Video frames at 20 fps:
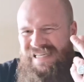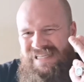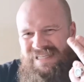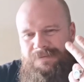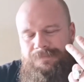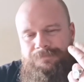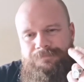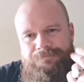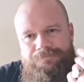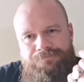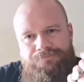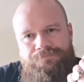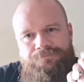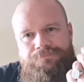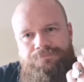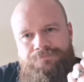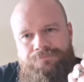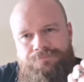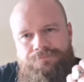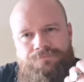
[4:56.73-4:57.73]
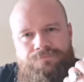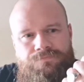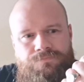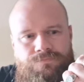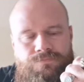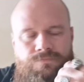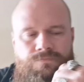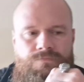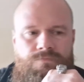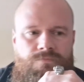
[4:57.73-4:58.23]

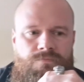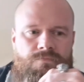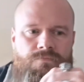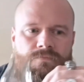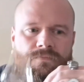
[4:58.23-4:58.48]
Nobody speaks.